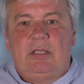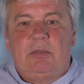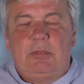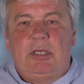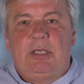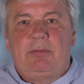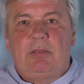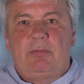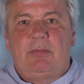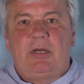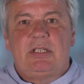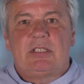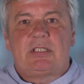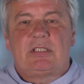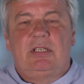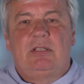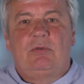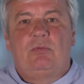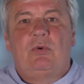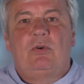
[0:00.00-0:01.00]
People might
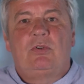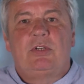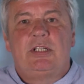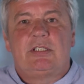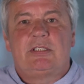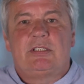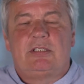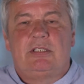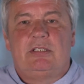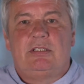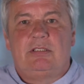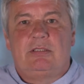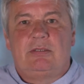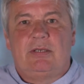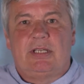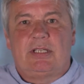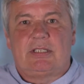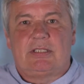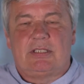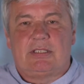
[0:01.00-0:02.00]
say, what is a to-do
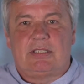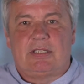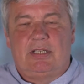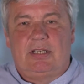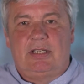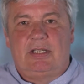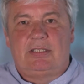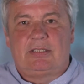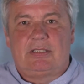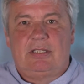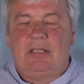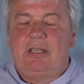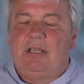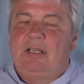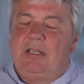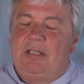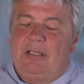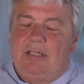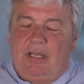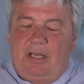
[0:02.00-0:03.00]
exercise?
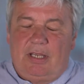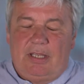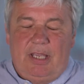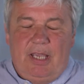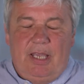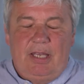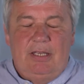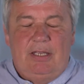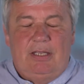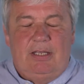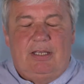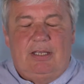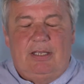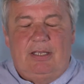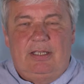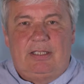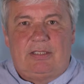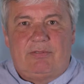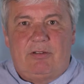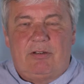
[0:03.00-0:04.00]
Again,
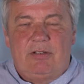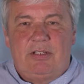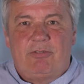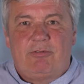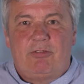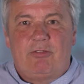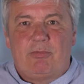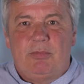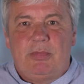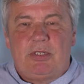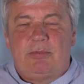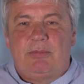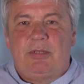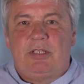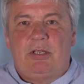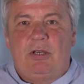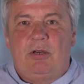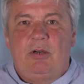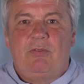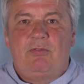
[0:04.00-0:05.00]
it's very difficult for me to
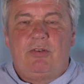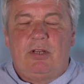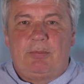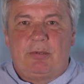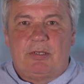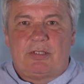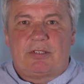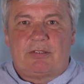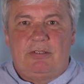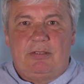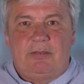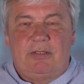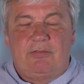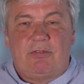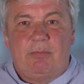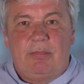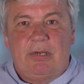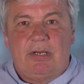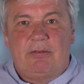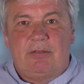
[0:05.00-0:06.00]
be overly prescriptive
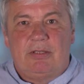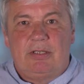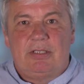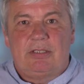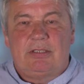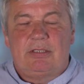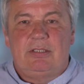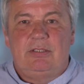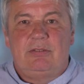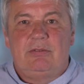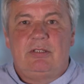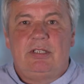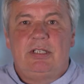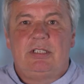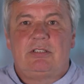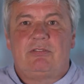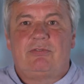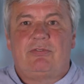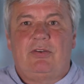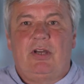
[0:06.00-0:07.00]
about this. You
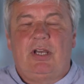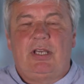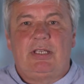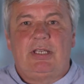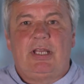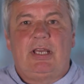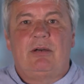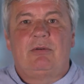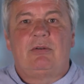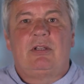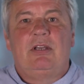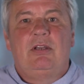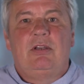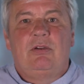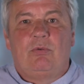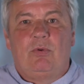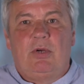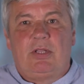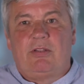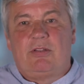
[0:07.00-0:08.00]
need to find out
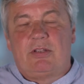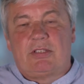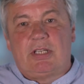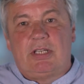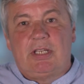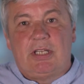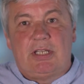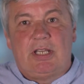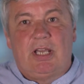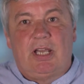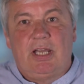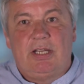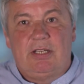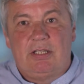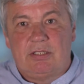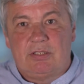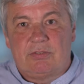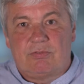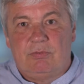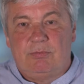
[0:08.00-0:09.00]
whether there's any
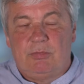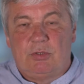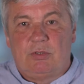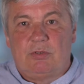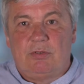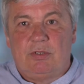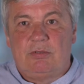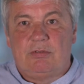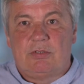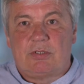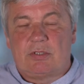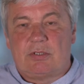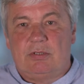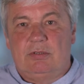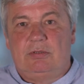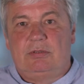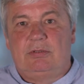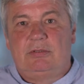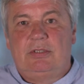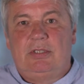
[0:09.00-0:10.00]
guidance from your own
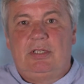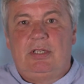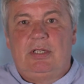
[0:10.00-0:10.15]
school.